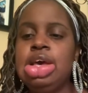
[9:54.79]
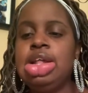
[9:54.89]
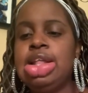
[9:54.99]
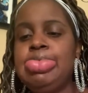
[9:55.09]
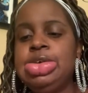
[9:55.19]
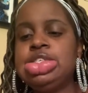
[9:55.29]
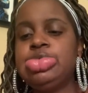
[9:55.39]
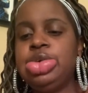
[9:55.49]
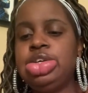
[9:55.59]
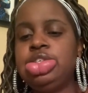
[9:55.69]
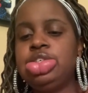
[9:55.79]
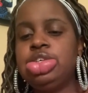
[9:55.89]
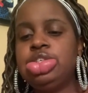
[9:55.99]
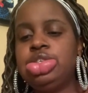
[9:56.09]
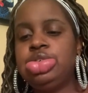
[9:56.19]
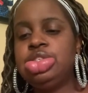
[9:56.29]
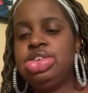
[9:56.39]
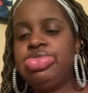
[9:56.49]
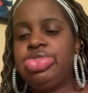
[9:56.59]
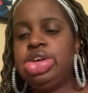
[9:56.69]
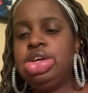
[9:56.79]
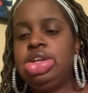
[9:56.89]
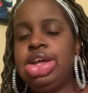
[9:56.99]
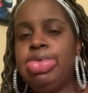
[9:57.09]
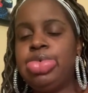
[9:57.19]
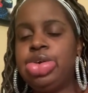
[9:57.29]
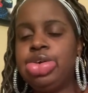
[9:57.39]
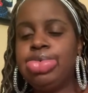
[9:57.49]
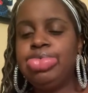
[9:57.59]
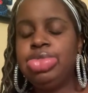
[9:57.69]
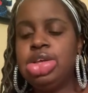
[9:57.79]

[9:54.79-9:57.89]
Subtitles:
Let me switch to a different network.